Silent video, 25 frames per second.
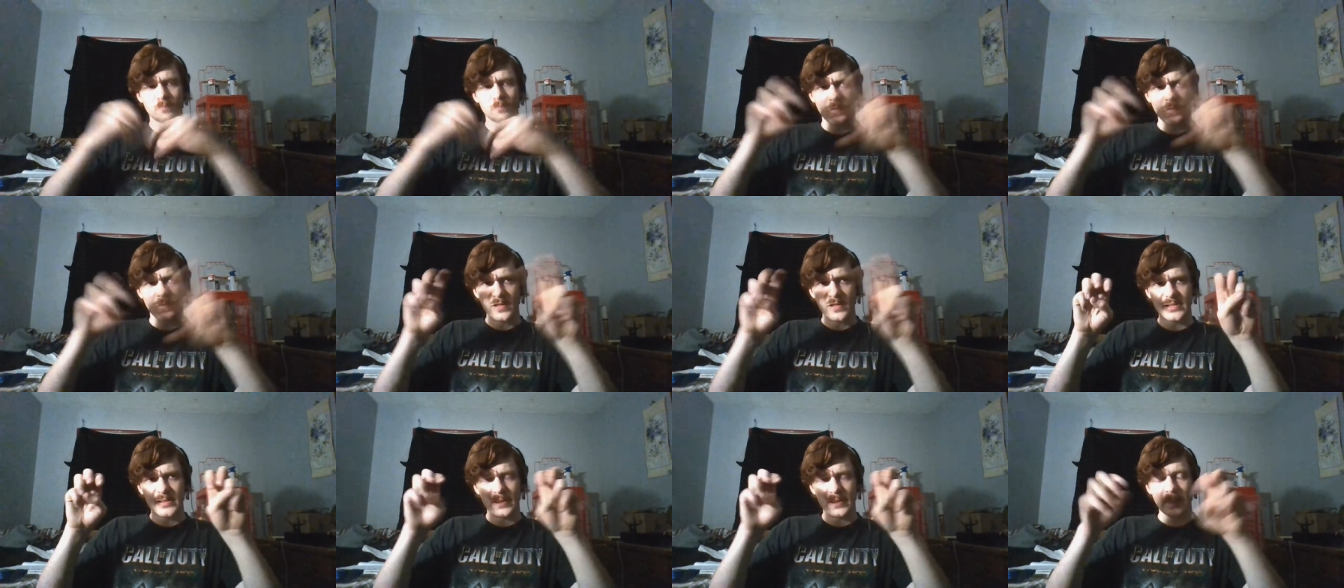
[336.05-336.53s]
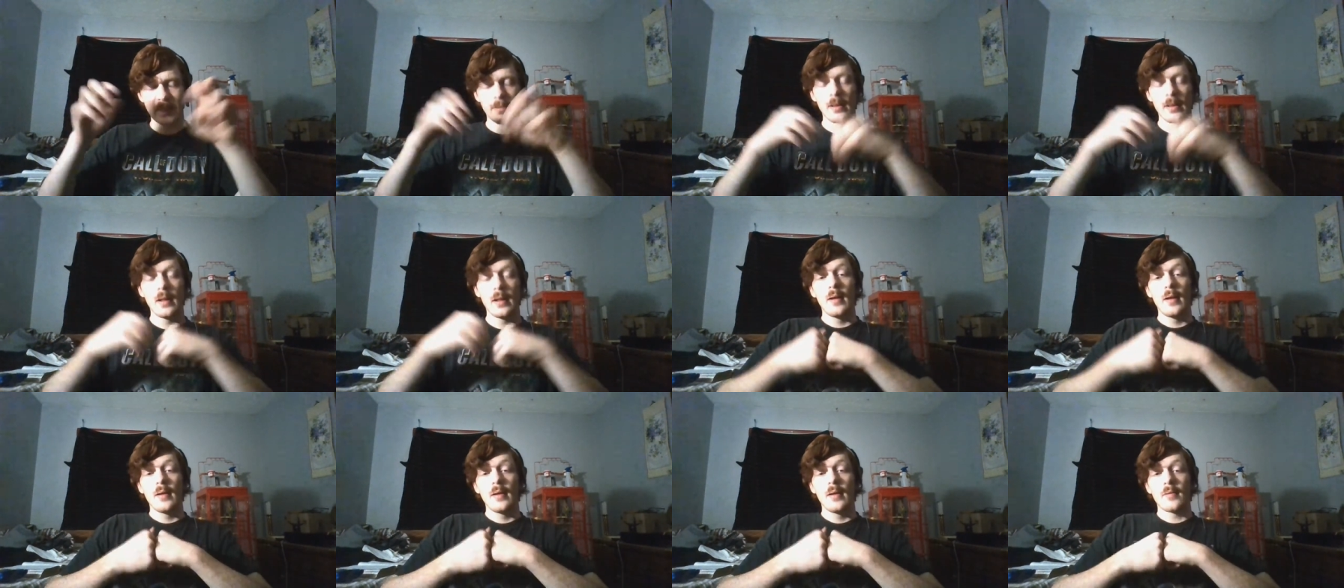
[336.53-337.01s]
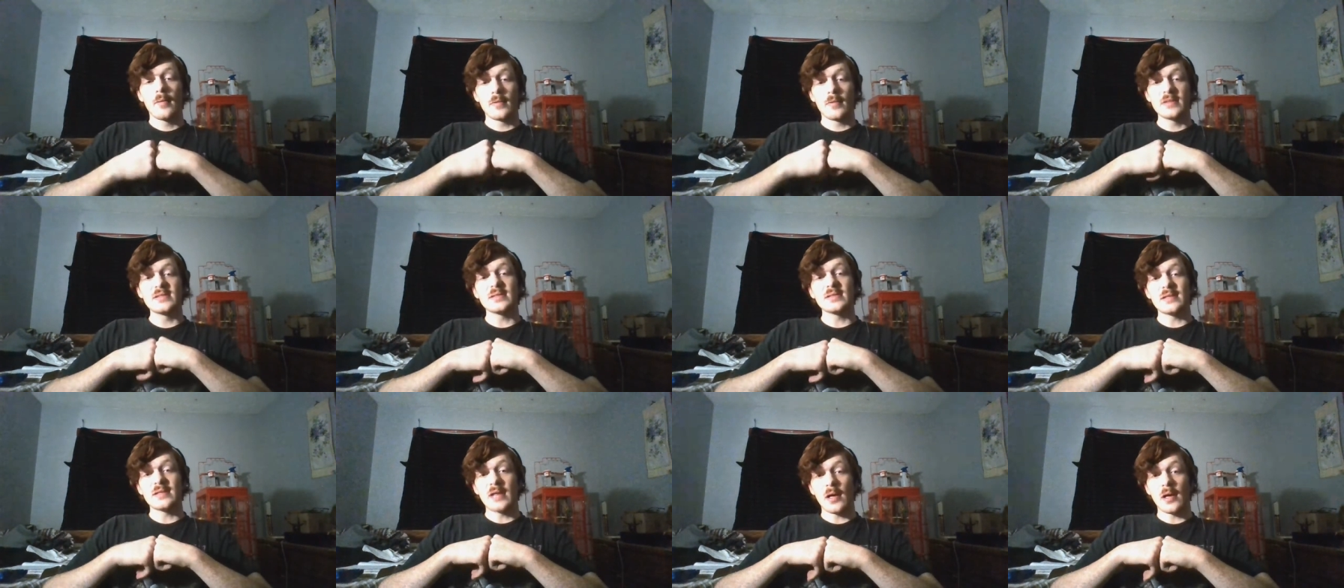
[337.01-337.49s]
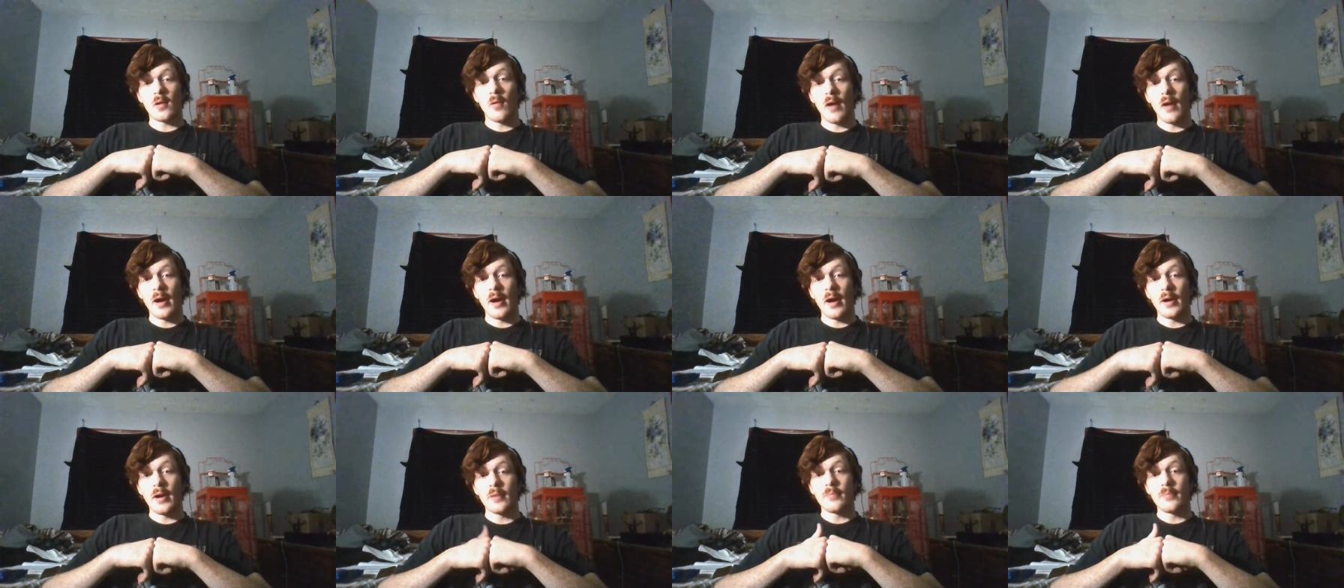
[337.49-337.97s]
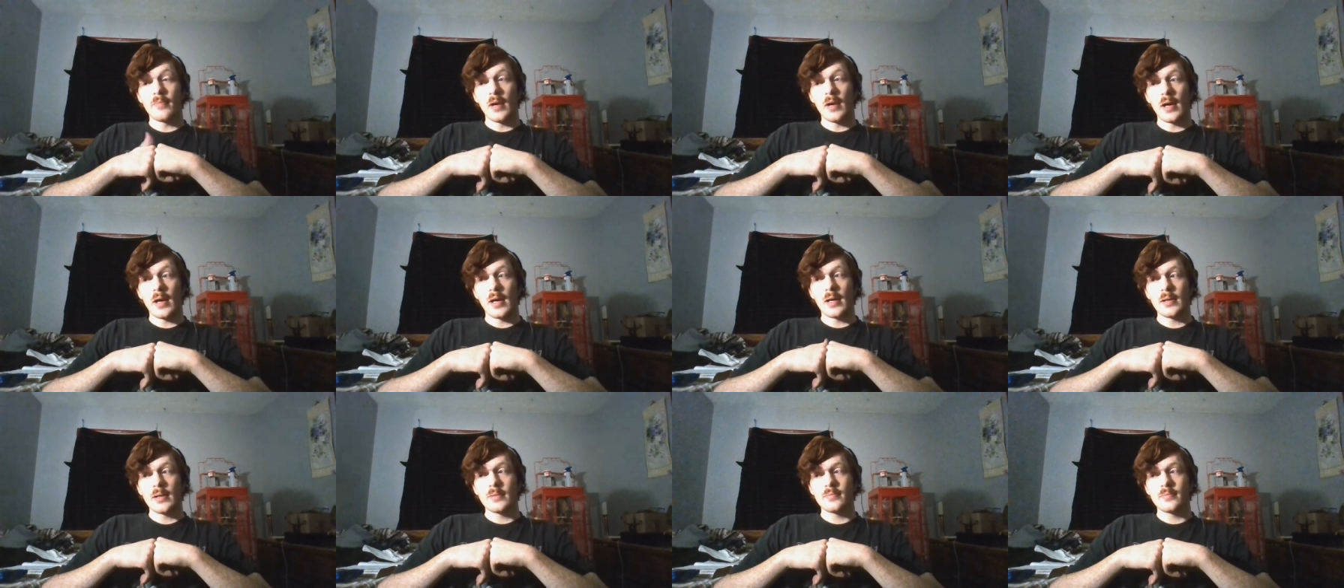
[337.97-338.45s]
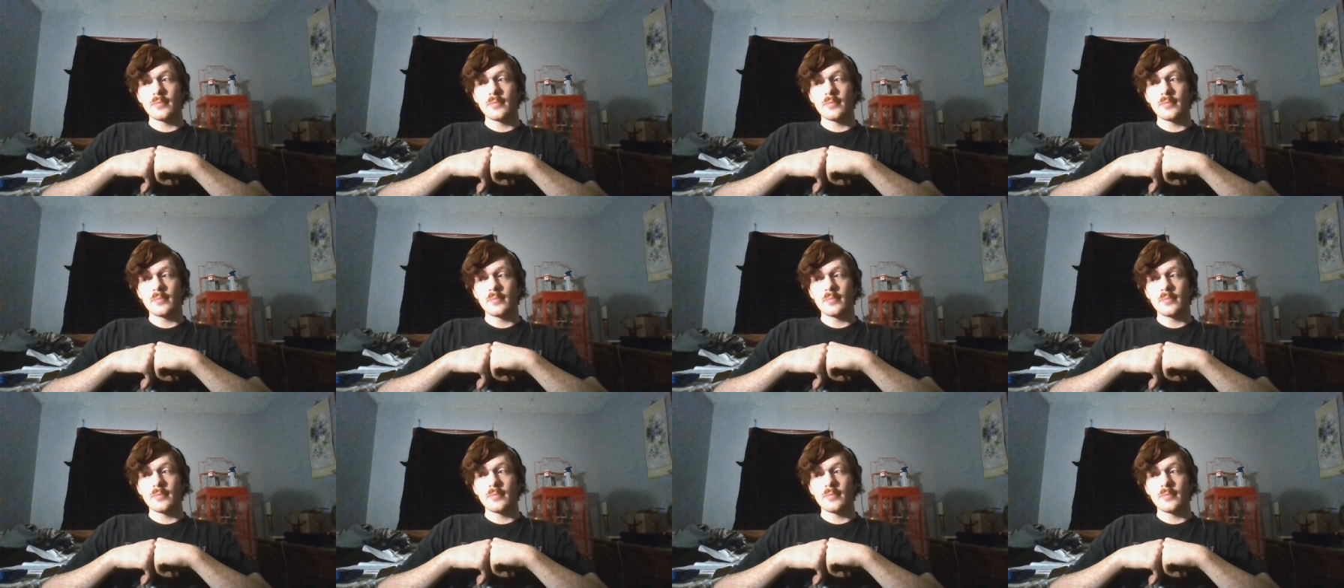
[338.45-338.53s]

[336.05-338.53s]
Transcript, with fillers: recently, recently acquired uh,